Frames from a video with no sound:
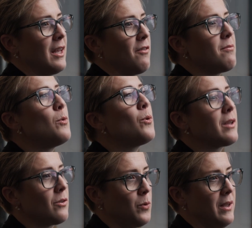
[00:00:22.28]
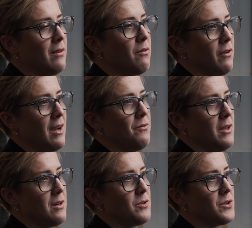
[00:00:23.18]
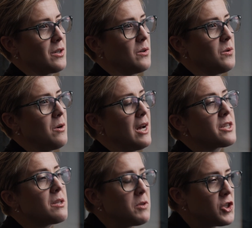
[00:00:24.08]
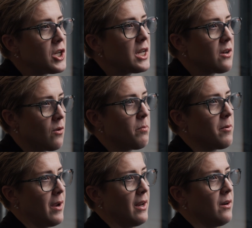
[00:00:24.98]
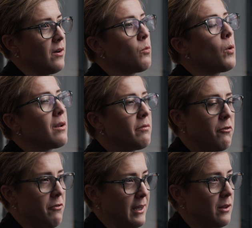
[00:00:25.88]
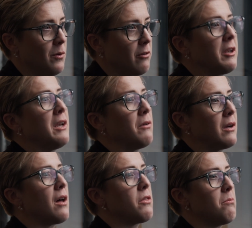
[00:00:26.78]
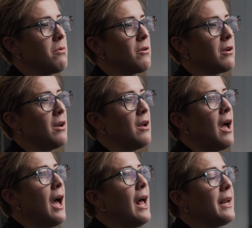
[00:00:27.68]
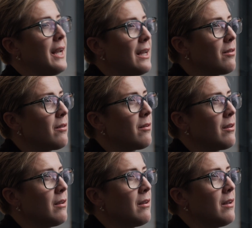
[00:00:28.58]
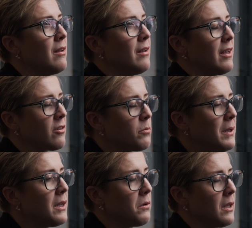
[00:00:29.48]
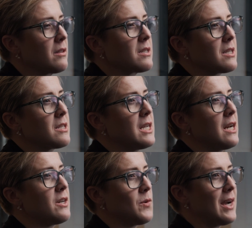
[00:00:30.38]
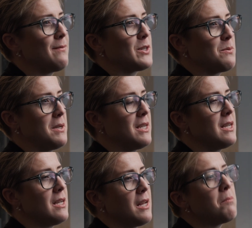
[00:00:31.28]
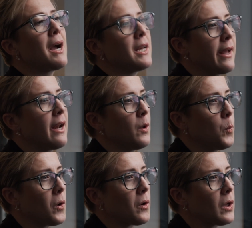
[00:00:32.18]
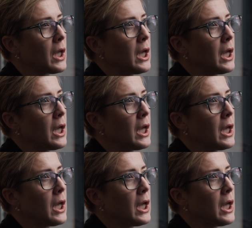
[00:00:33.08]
K F more than twenty-five years ago as a machine operator in one of the factories here in Gothenburg. And that experience still drives me in my daily work.